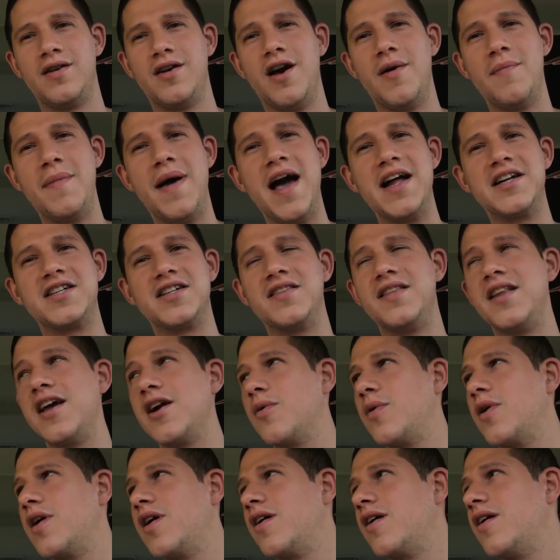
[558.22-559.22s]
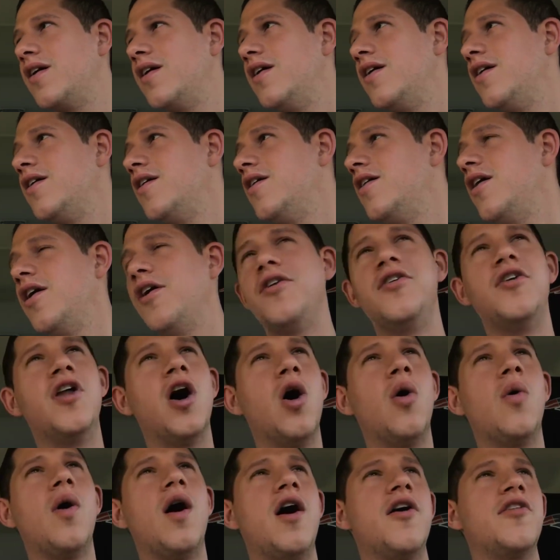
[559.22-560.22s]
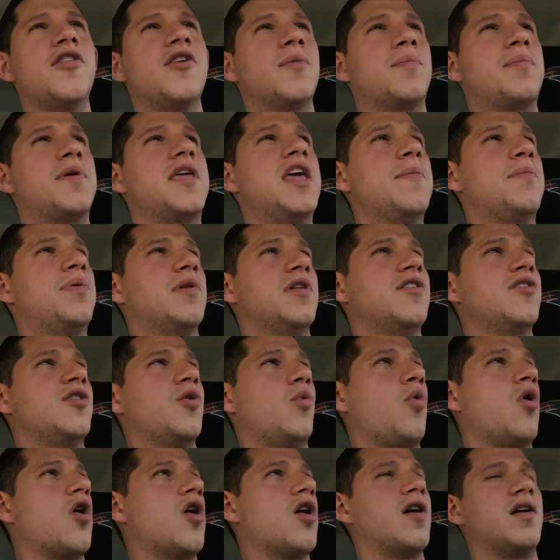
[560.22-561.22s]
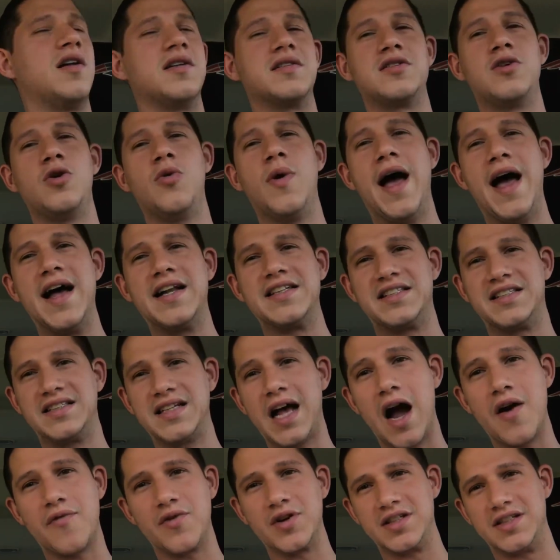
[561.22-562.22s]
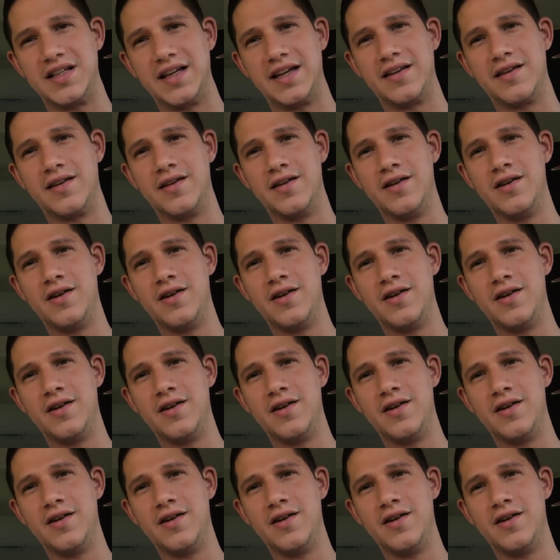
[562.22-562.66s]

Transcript: Imagine there were no other people in the world who had sovereignty,